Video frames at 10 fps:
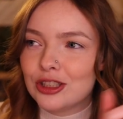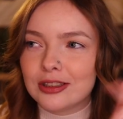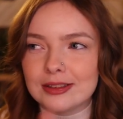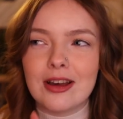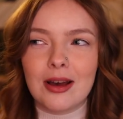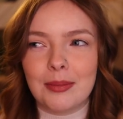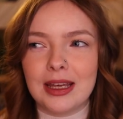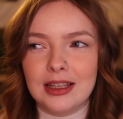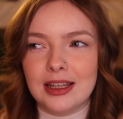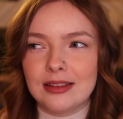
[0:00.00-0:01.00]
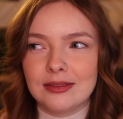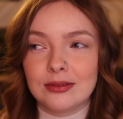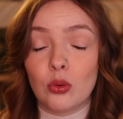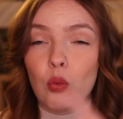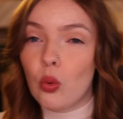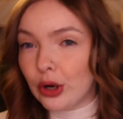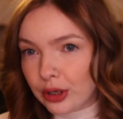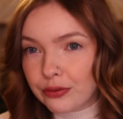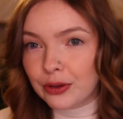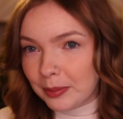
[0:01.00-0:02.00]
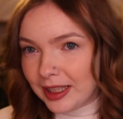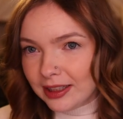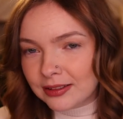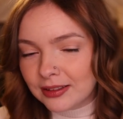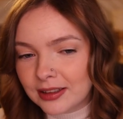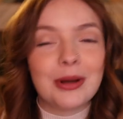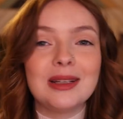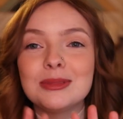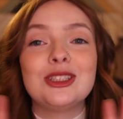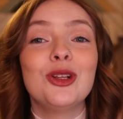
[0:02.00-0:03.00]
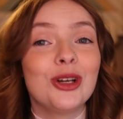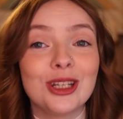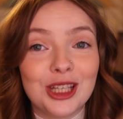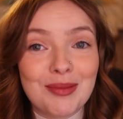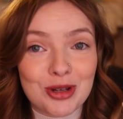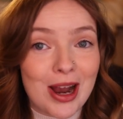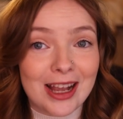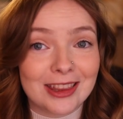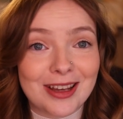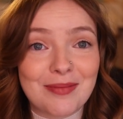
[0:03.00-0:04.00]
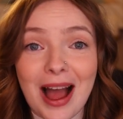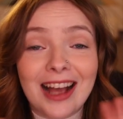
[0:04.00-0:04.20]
does not make it work for me, but I'm still gonna keep trying them.